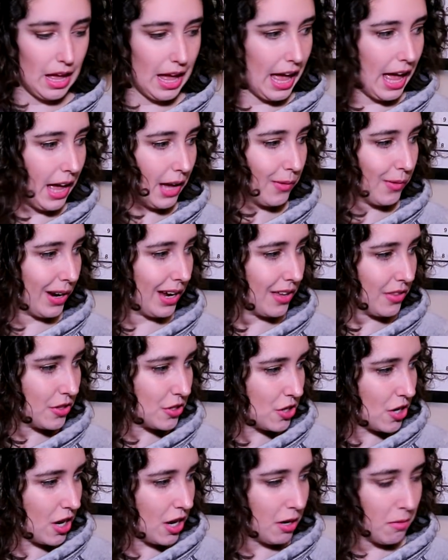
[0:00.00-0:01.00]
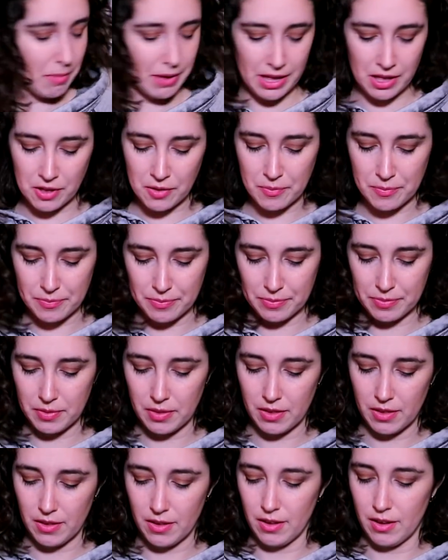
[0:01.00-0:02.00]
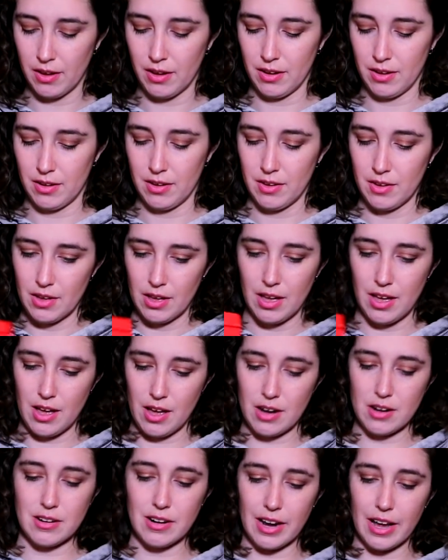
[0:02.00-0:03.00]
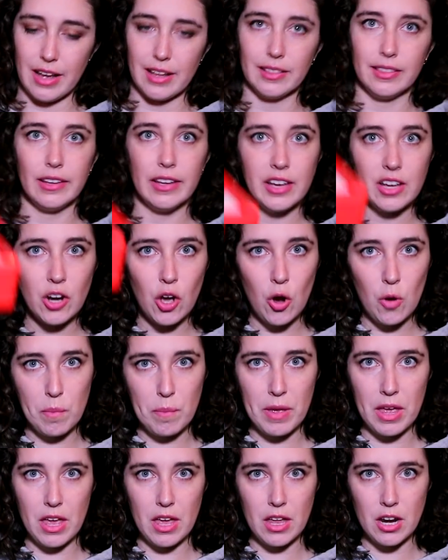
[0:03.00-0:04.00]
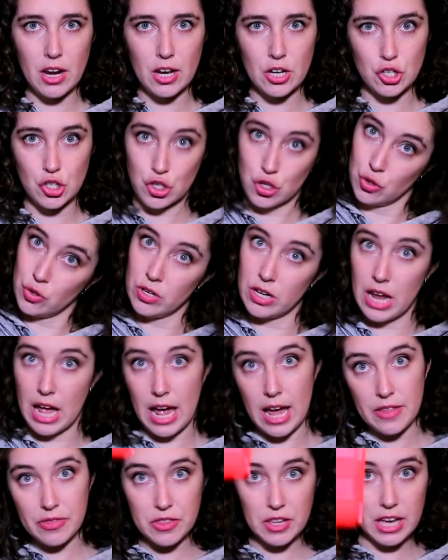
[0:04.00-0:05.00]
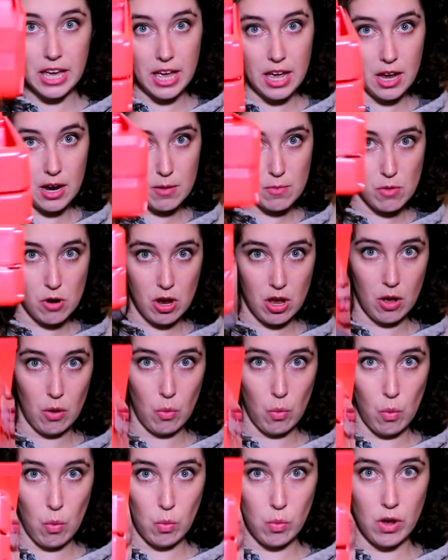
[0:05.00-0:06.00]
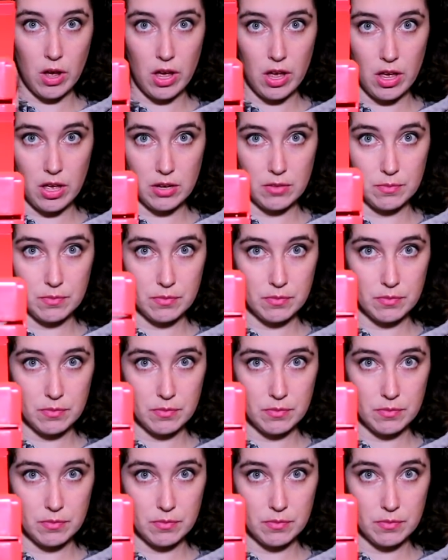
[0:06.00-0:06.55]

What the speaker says: I rang the dog bell. Alright, lid open, shooting at the camera. What?